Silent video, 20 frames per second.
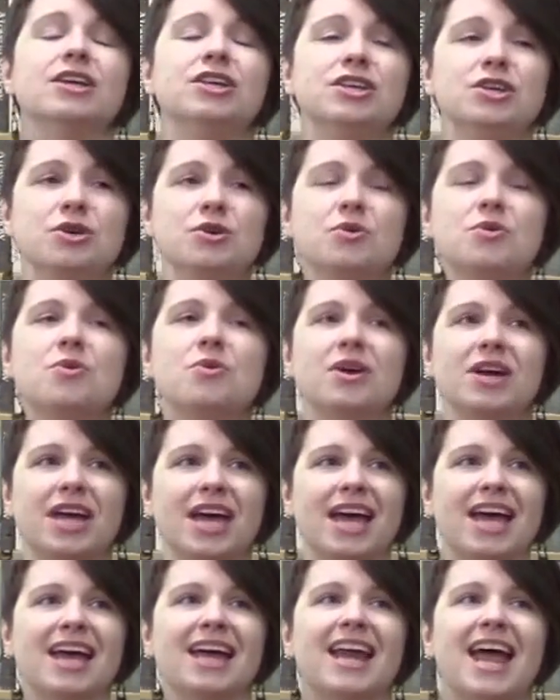you
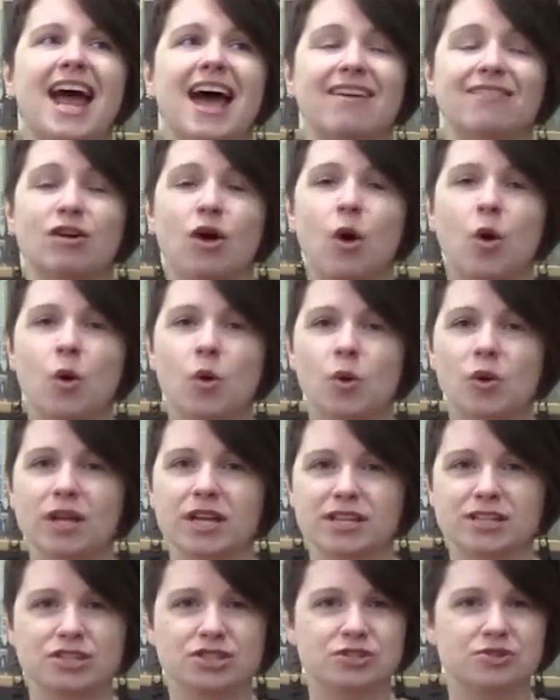can have a whole
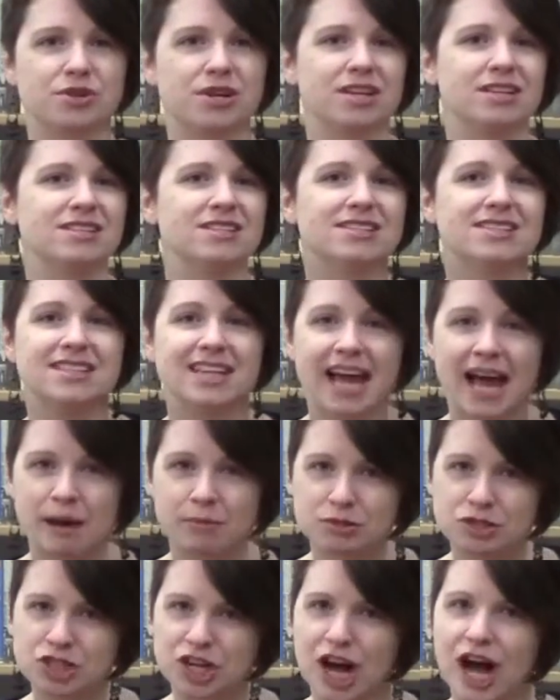history, a
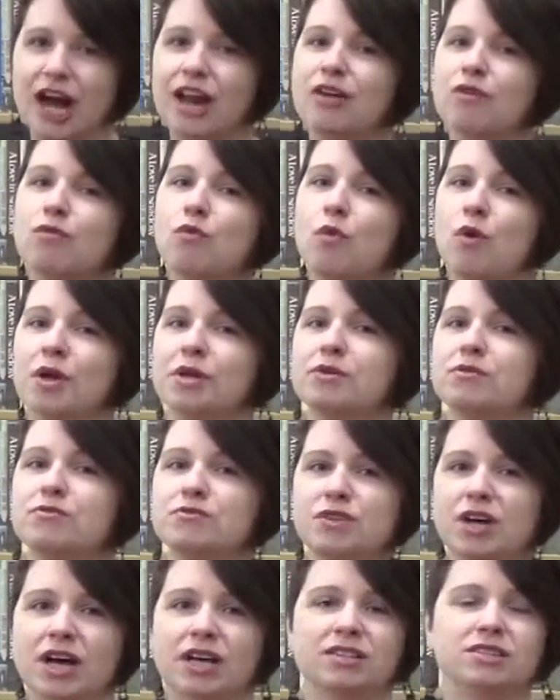snapshot of what
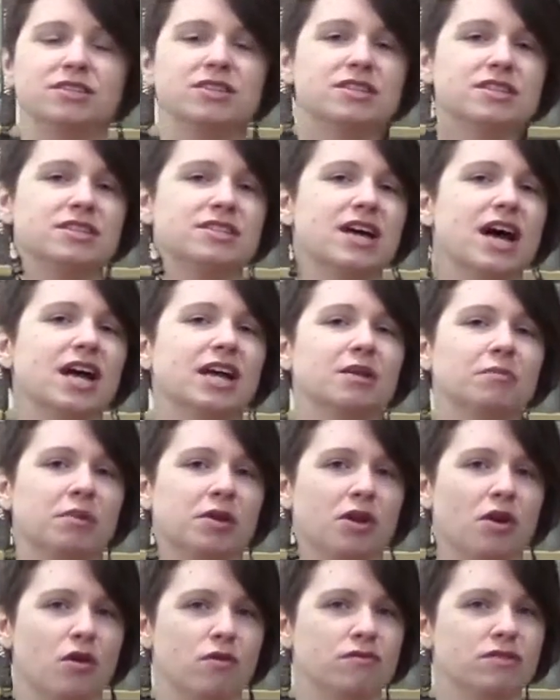you've done to this
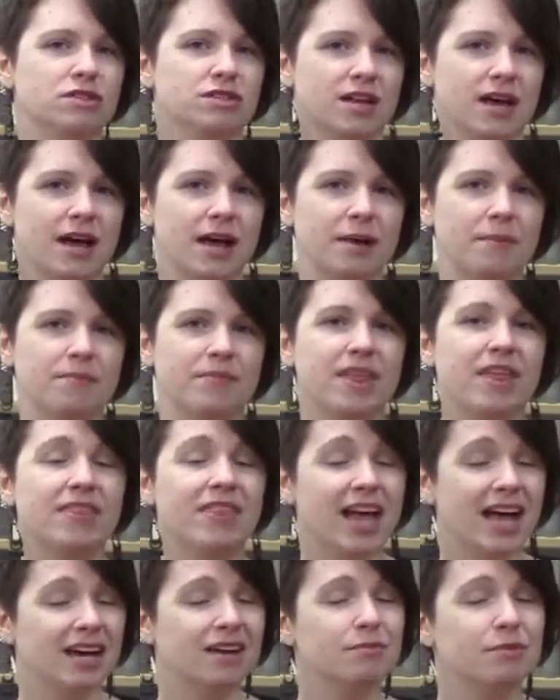document over time.
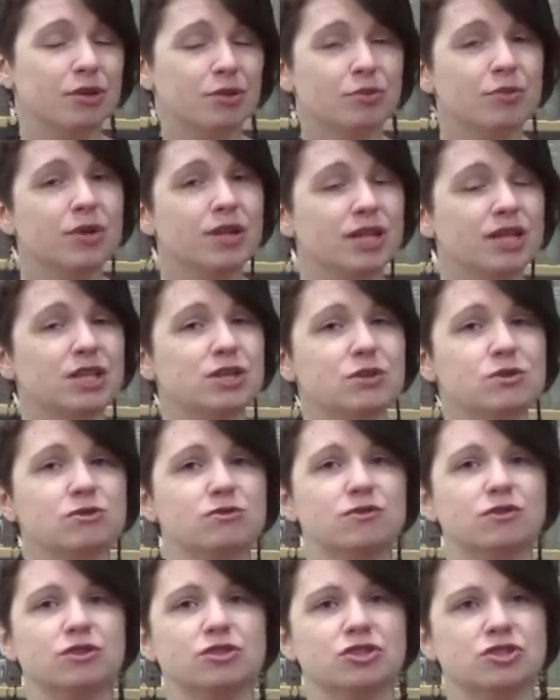And that can be really
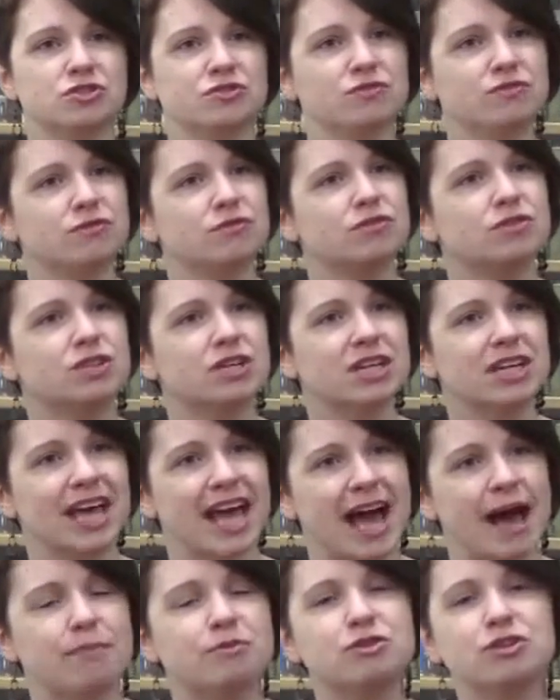useful just to
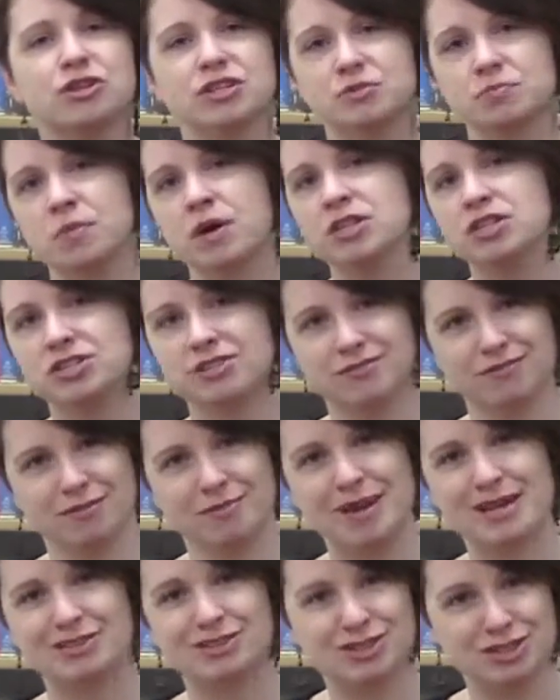capture as much
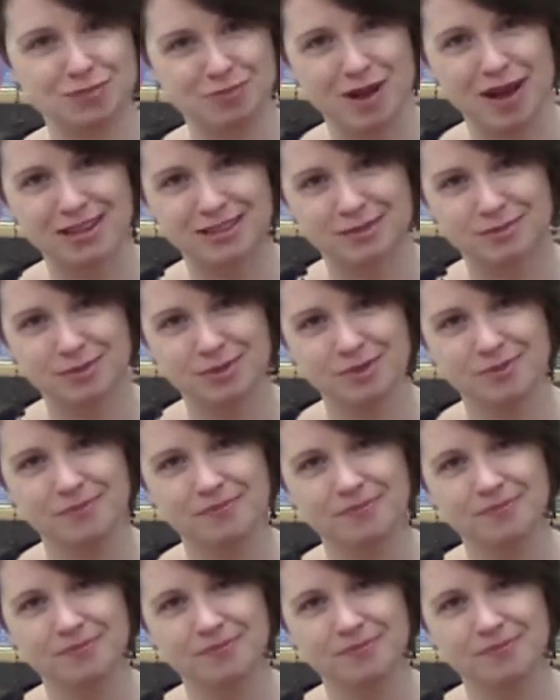information as possible.